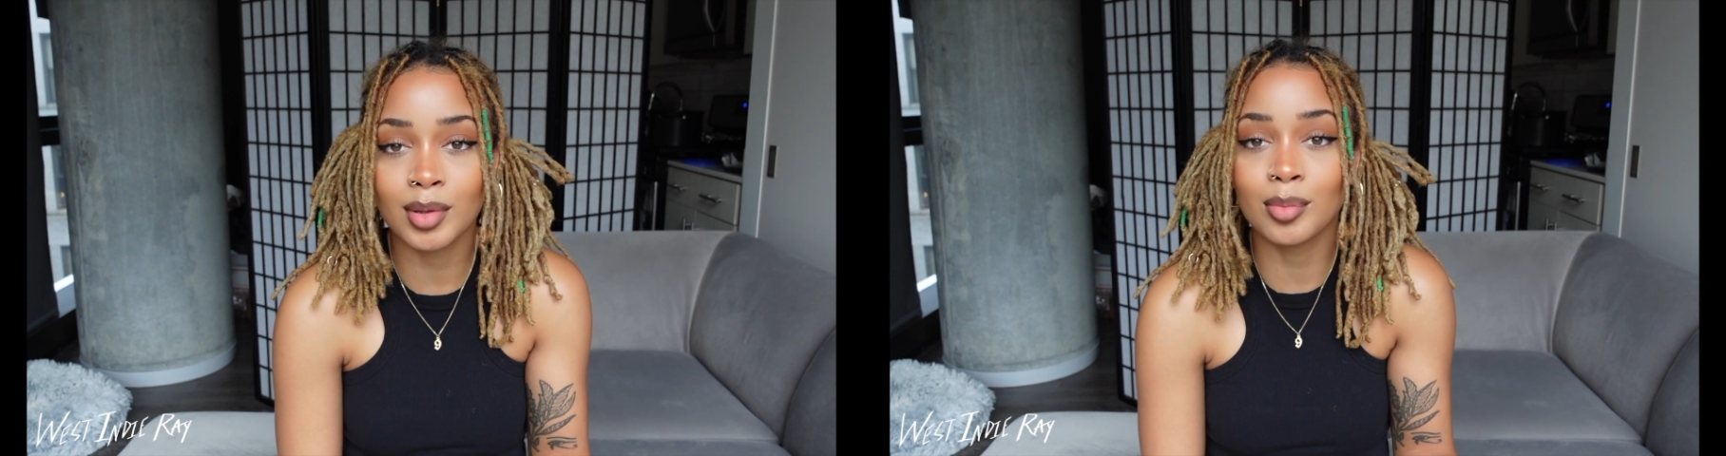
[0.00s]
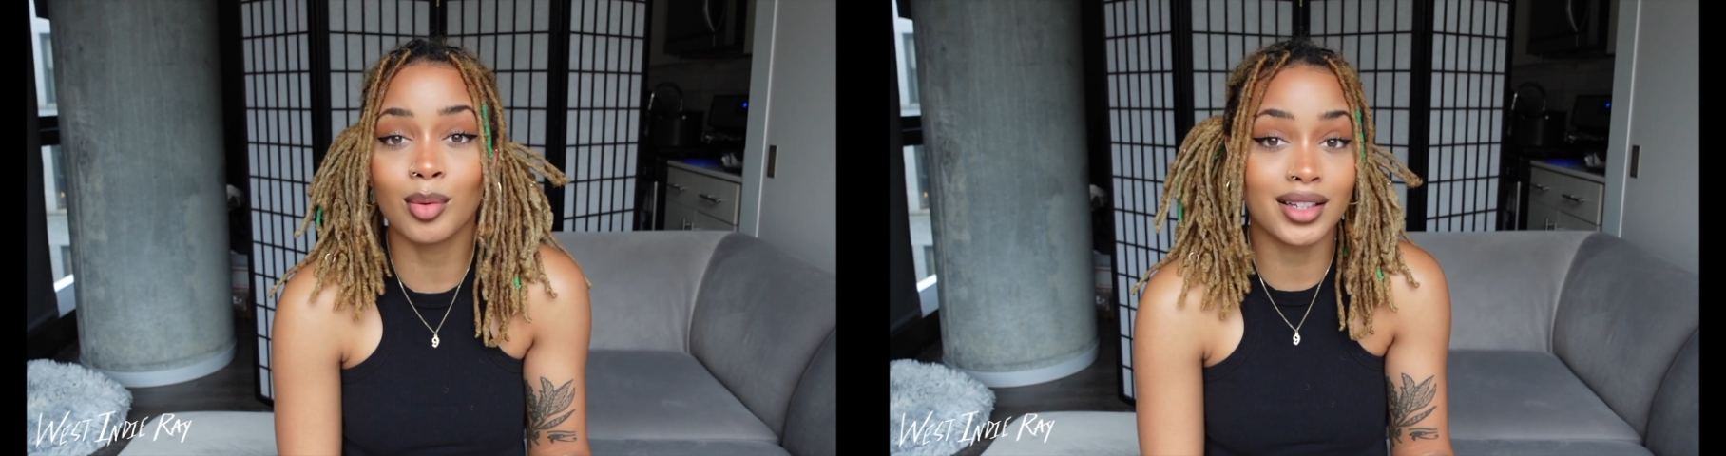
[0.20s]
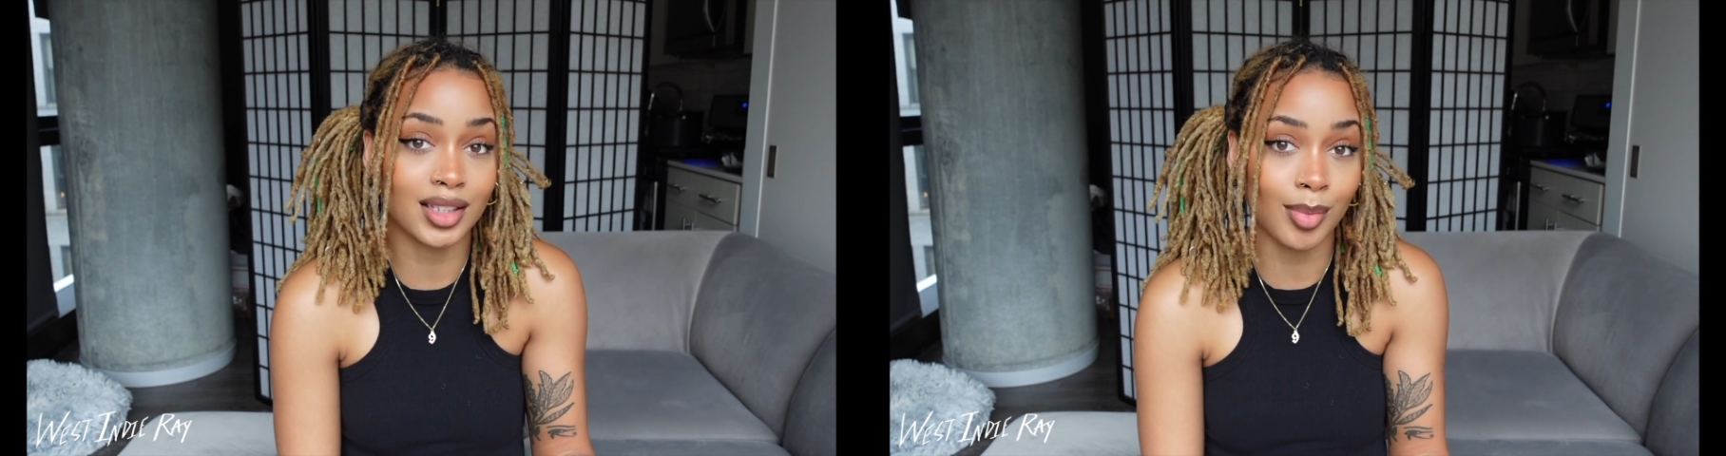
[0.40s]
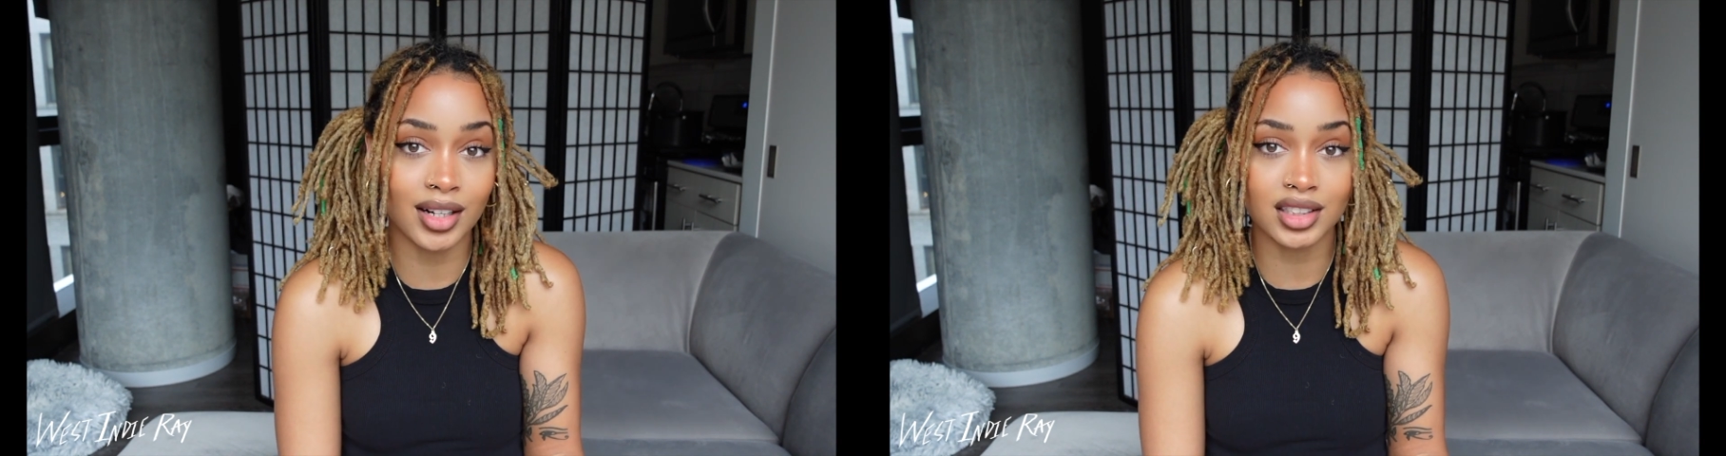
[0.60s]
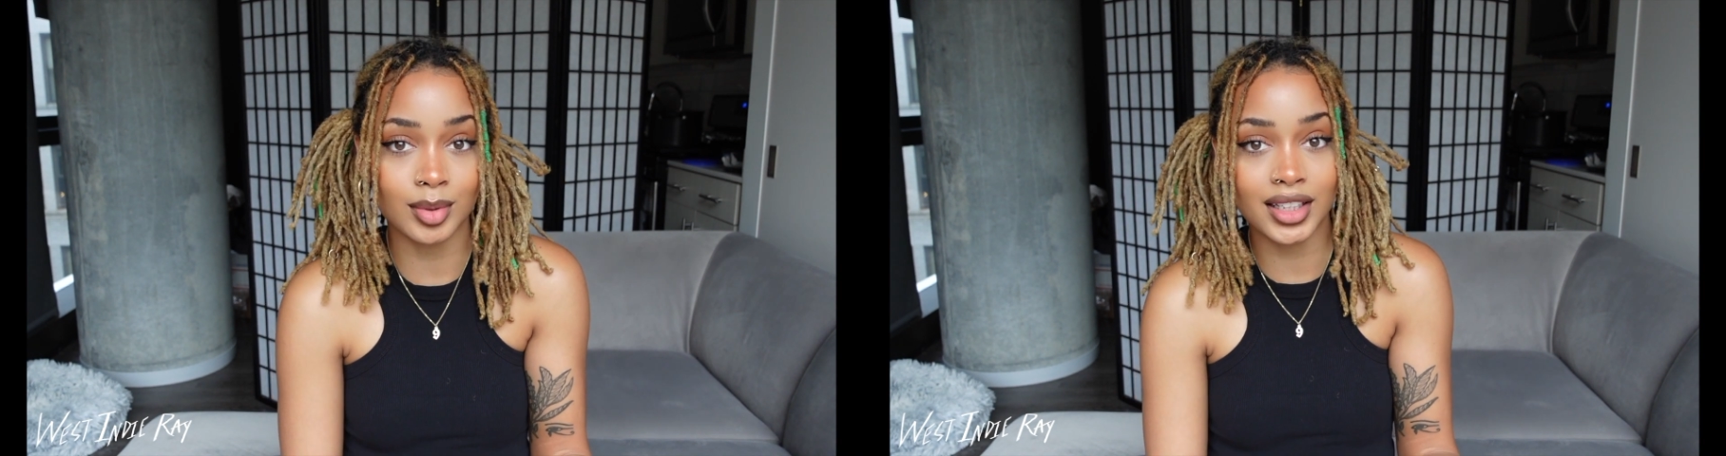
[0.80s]
people as I
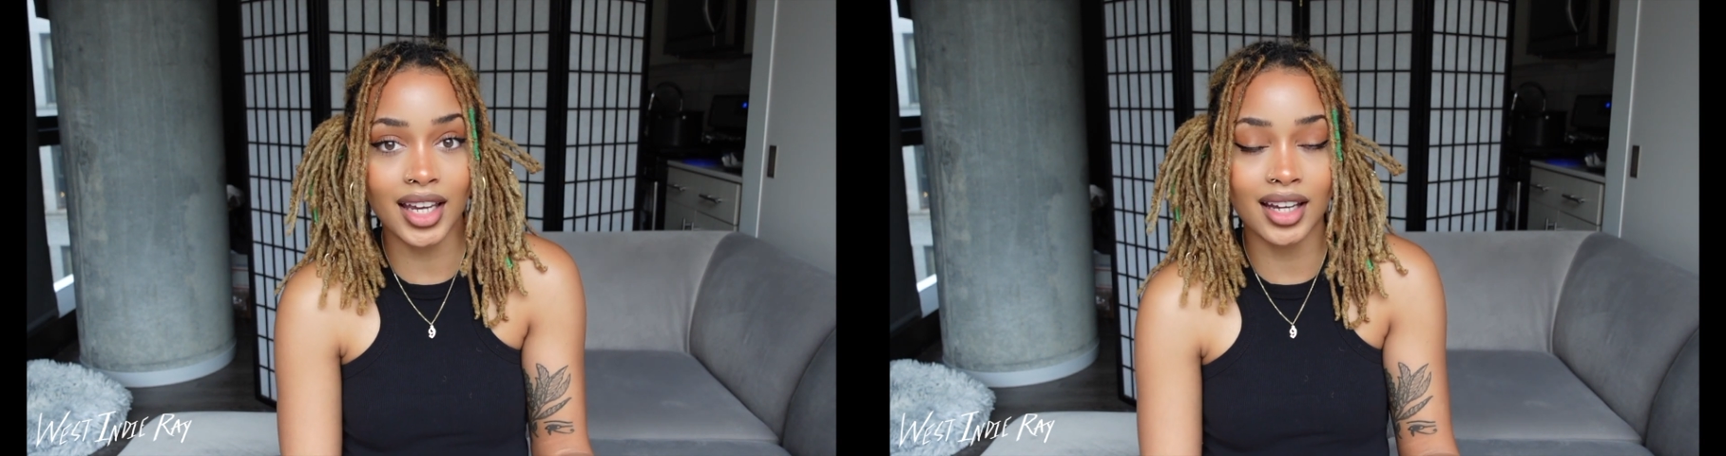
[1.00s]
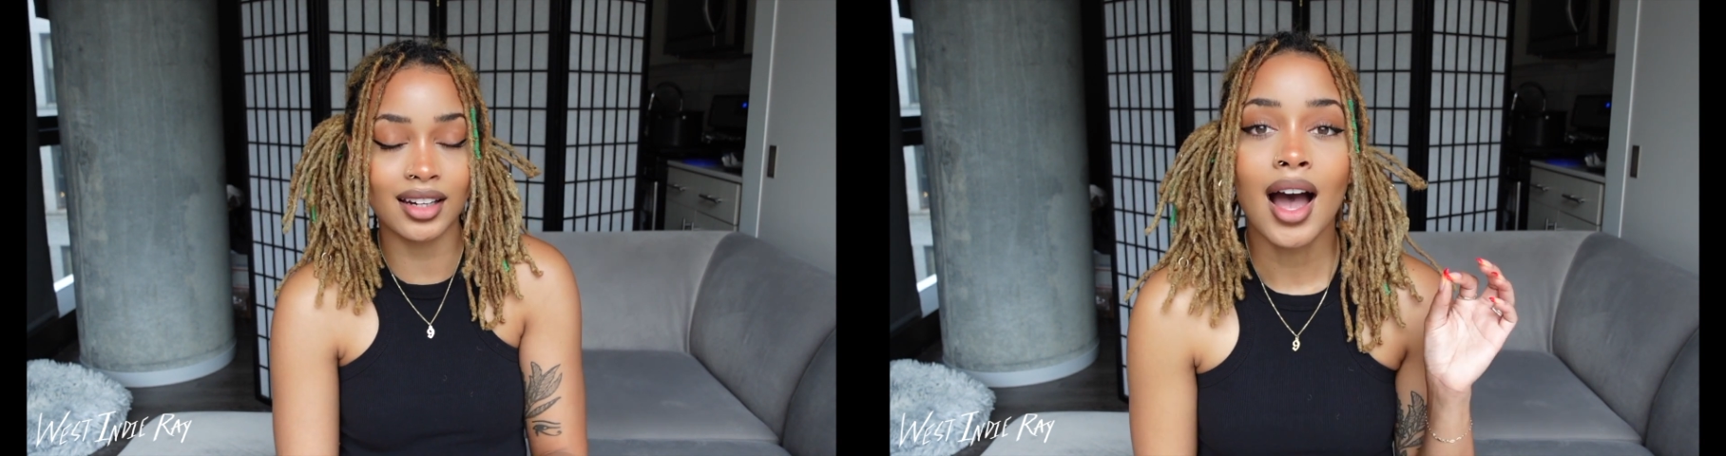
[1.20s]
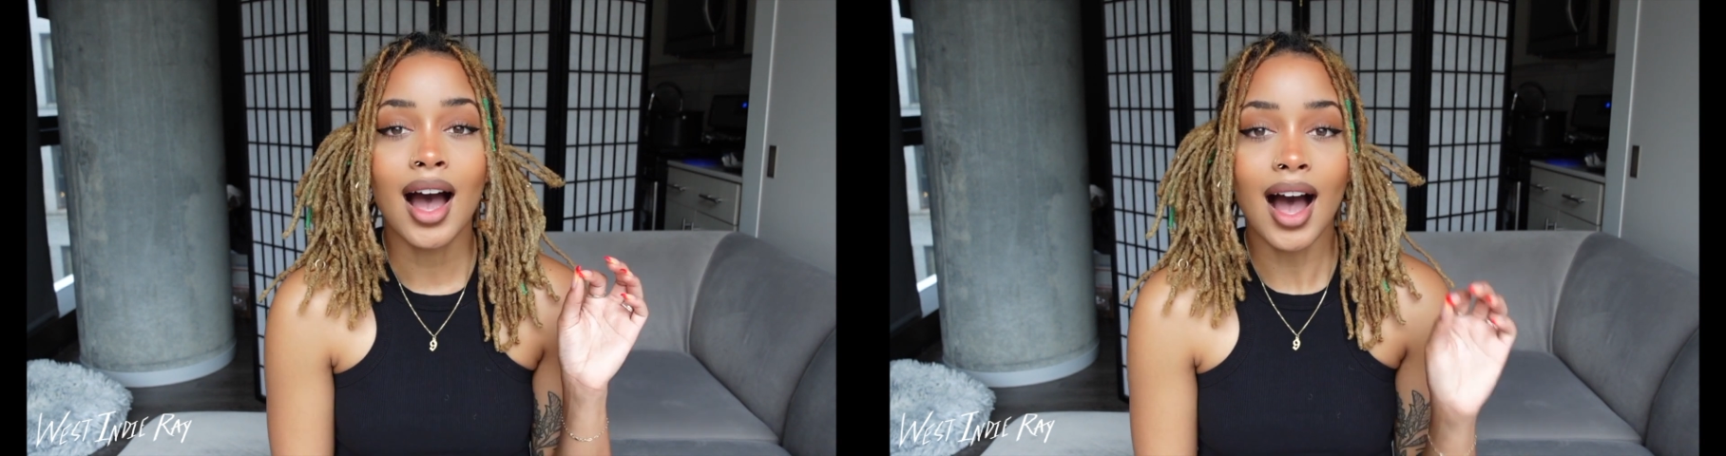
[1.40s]
possibly can.